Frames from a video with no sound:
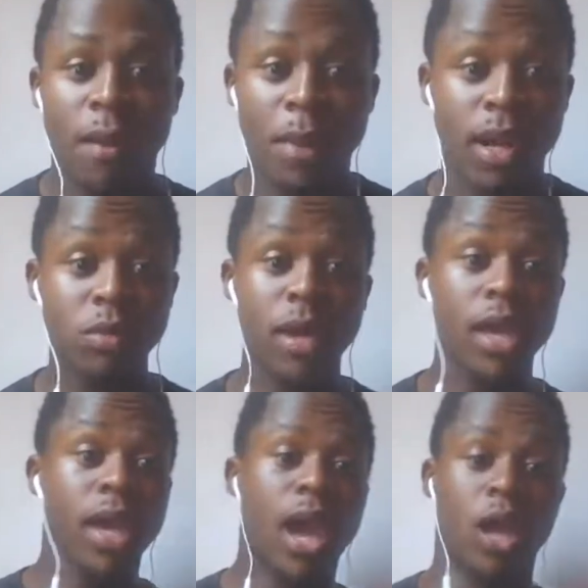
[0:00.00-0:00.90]
But anyway,
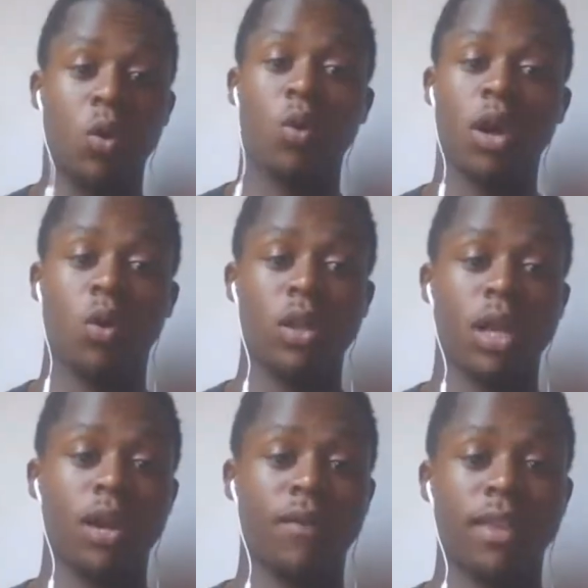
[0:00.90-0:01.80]
I don't want to
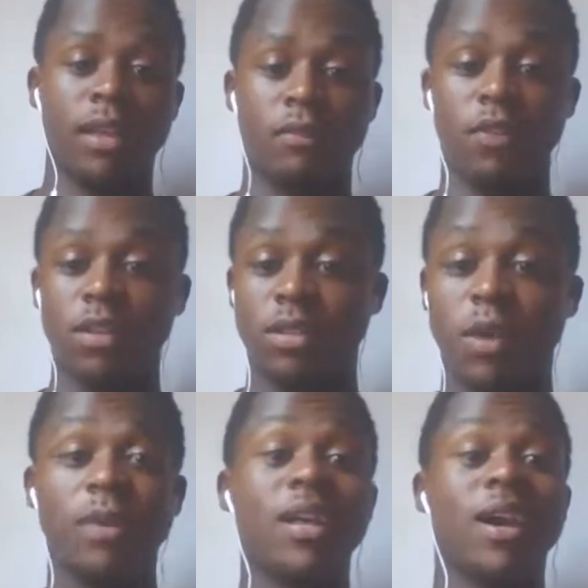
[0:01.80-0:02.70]
cover that first. I
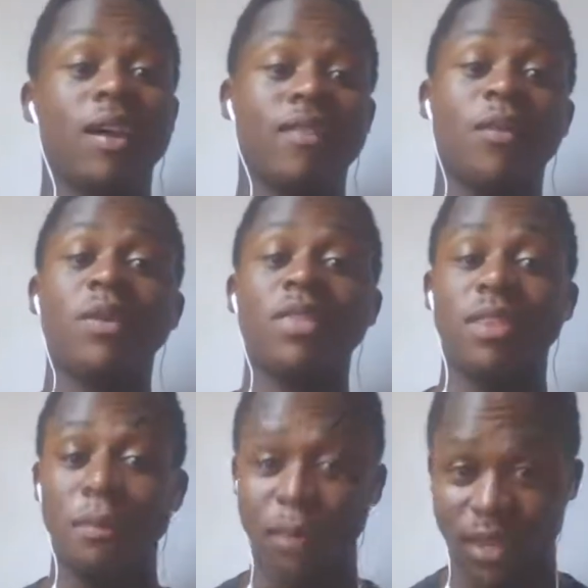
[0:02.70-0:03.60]
want to cover with
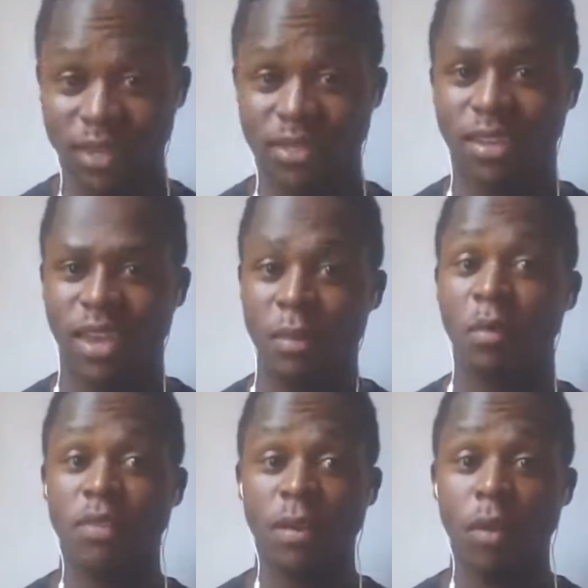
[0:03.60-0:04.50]
the biggest game
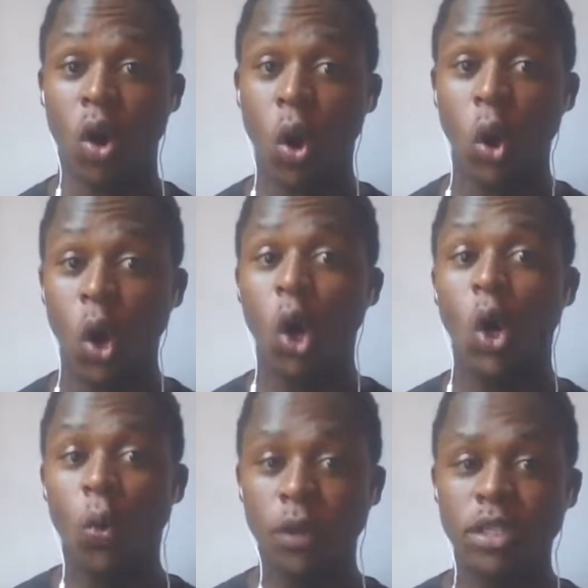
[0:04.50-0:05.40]
of them all,
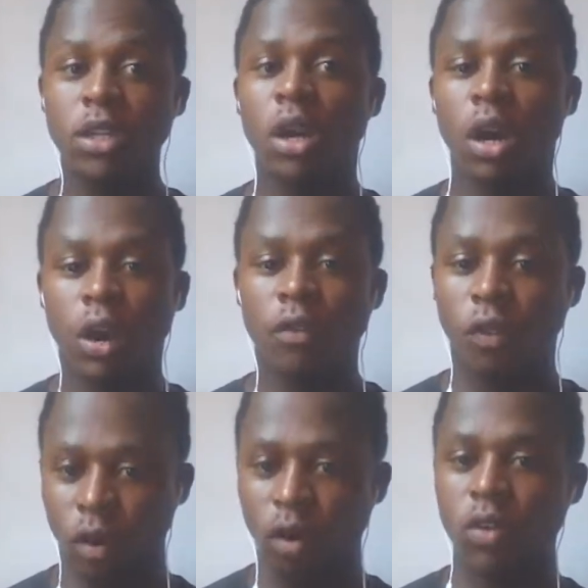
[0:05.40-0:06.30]
which of
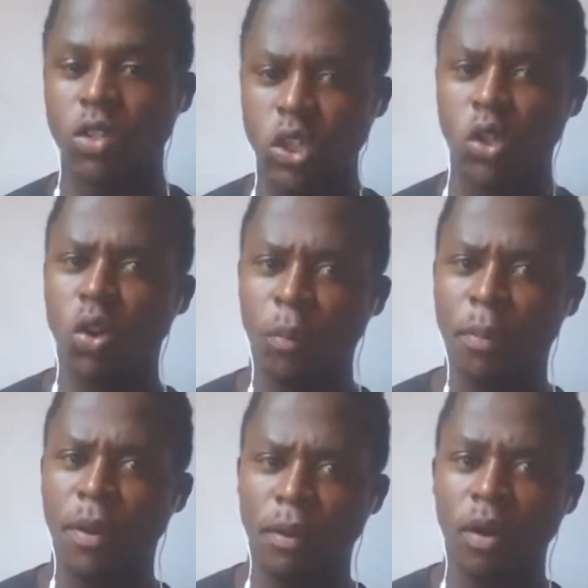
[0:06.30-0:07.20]
course
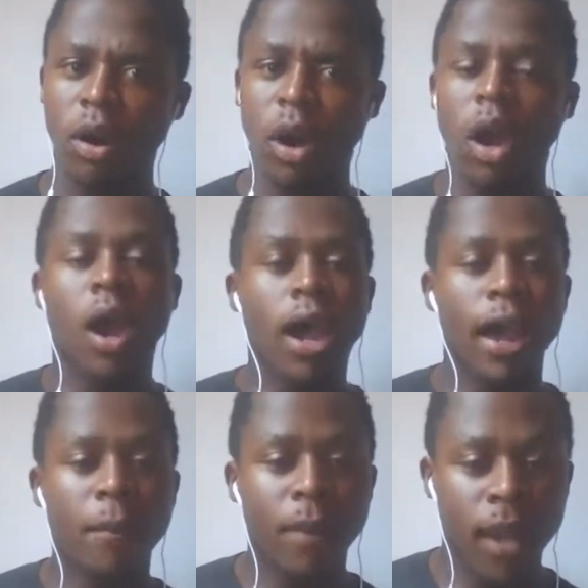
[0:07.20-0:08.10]
people,
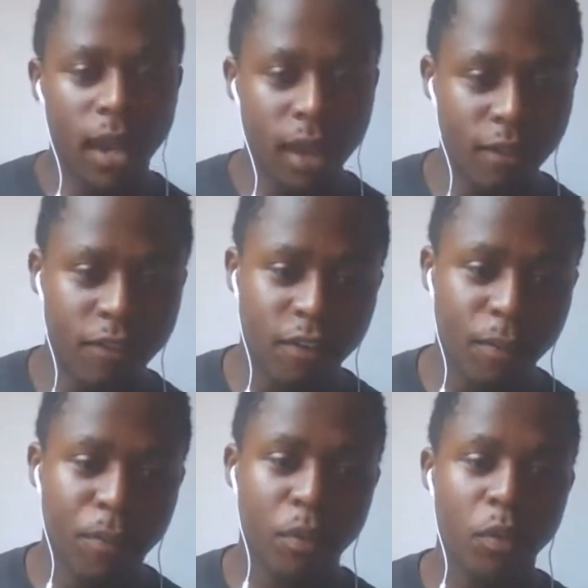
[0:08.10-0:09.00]

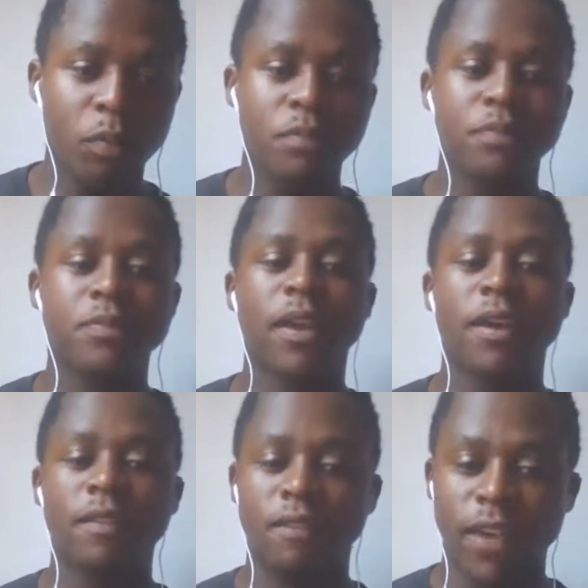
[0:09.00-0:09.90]
Liverpool
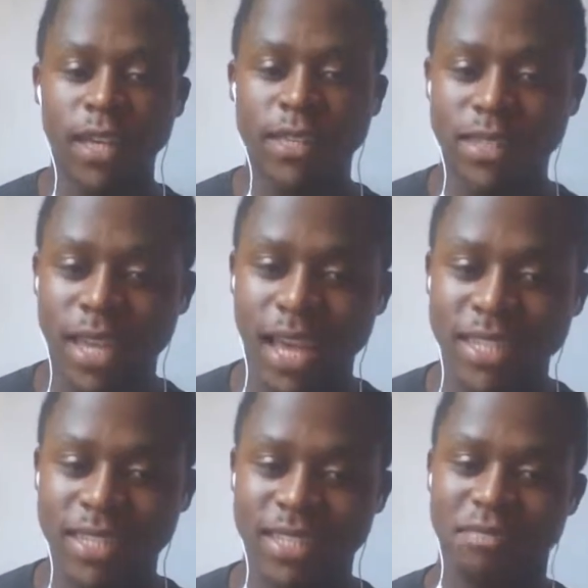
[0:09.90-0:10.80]

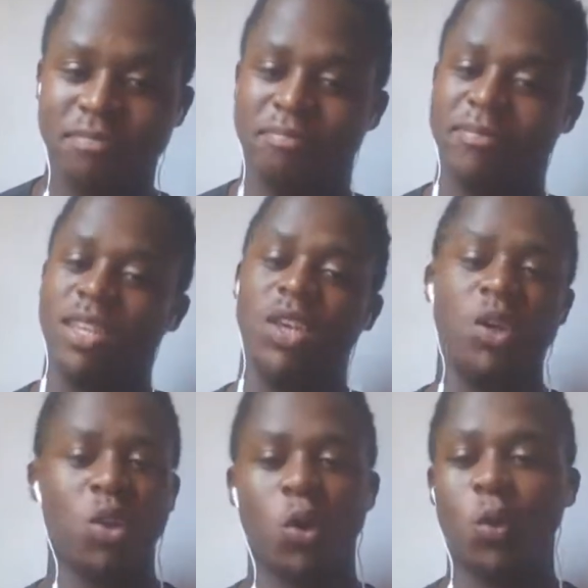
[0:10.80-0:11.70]
versus
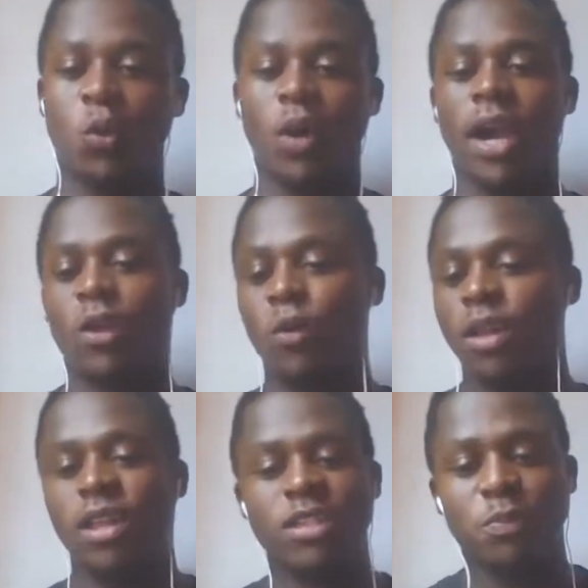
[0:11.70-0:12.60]
you know who. I don't
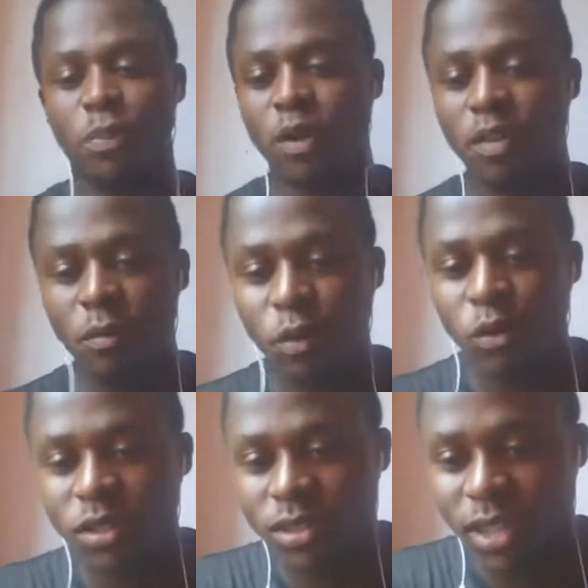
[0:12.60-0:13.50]
want to spoil the
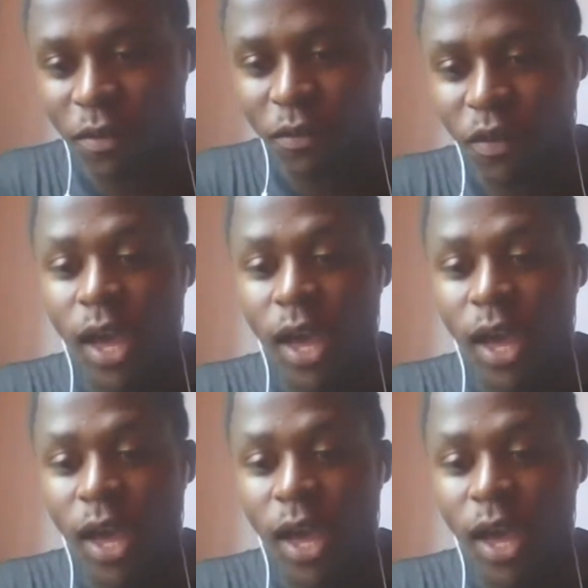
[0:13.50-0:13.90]
mood and stuff.